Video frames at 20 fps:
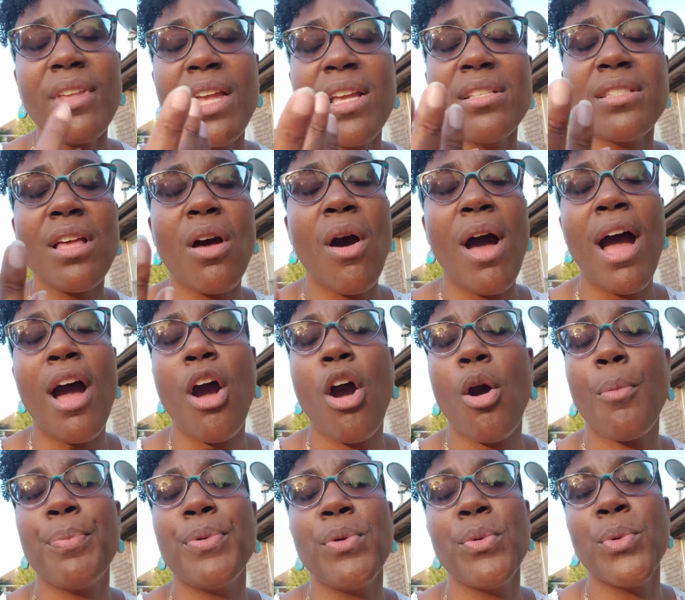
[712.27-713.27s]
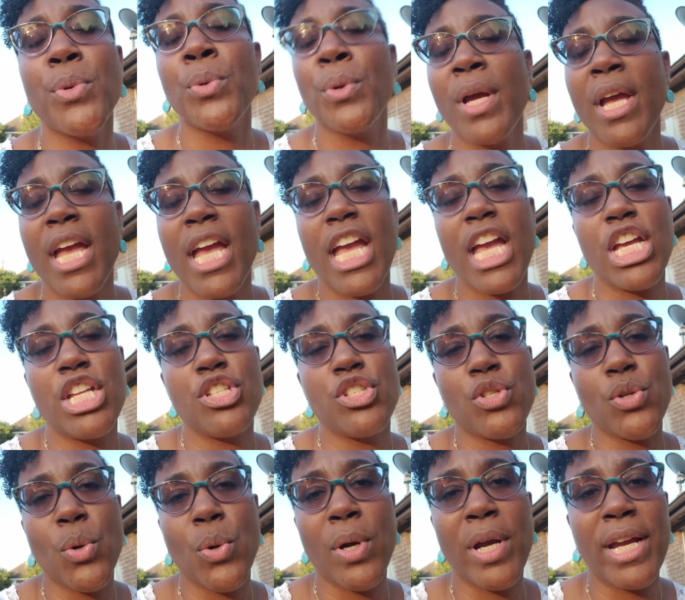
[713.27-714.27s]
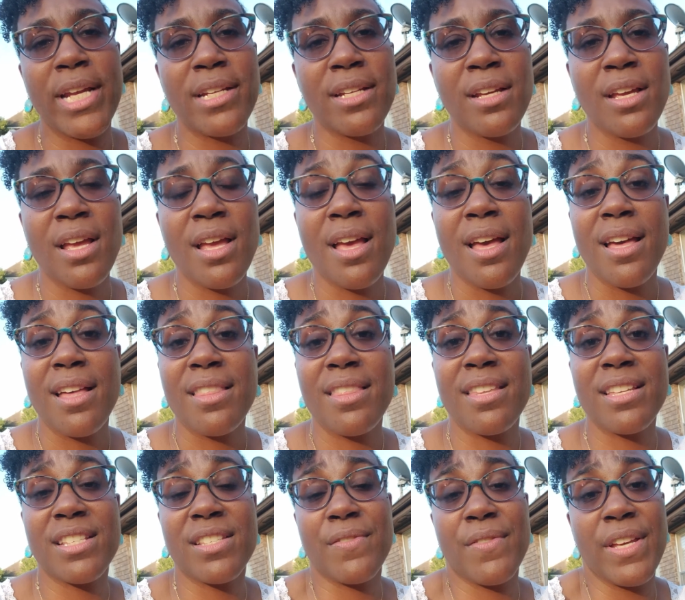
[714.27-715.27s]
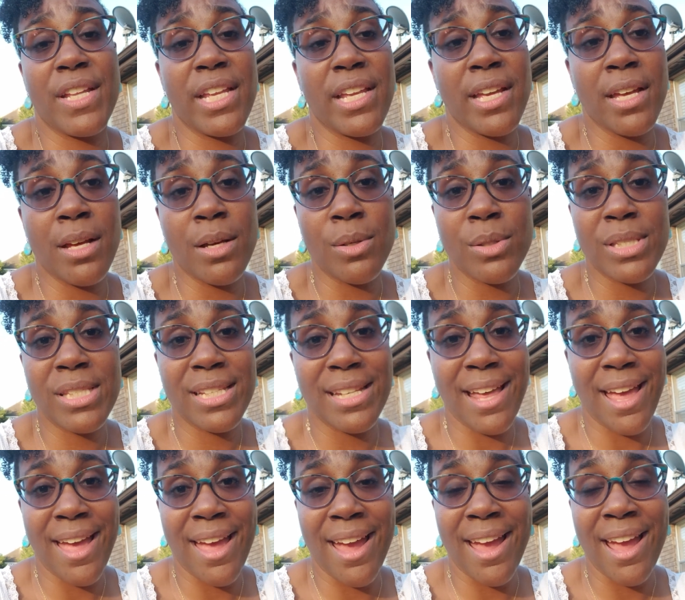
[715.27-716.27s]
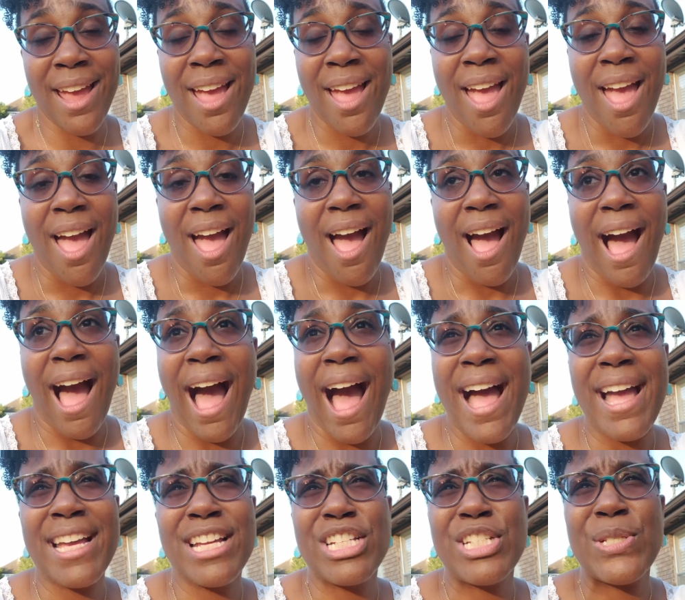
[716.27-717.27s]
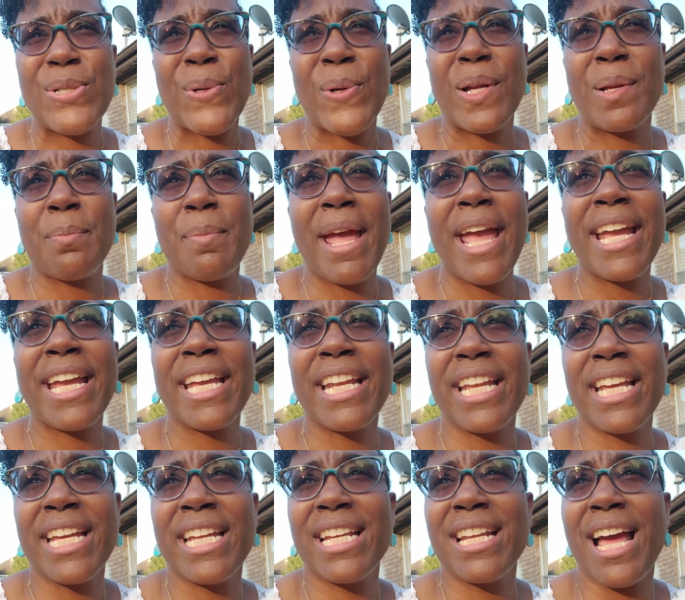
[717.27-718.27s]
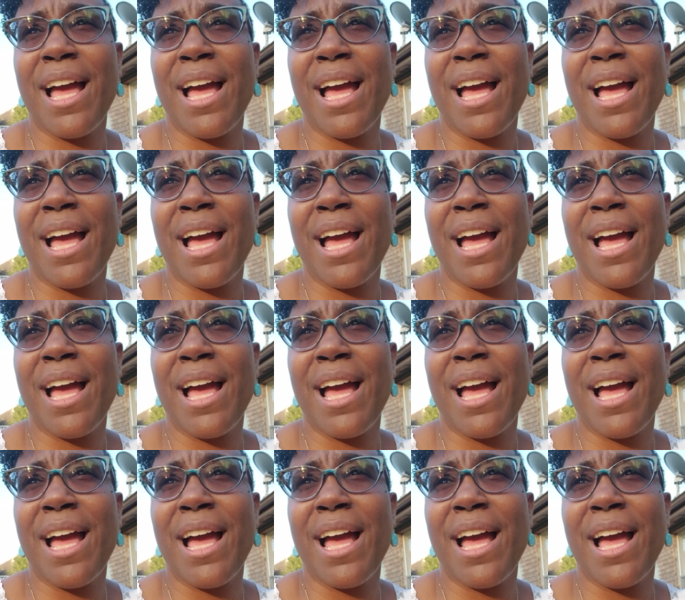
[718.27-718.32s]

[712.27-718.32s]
So I hope you enjoyed this video today. I enjoyed making it.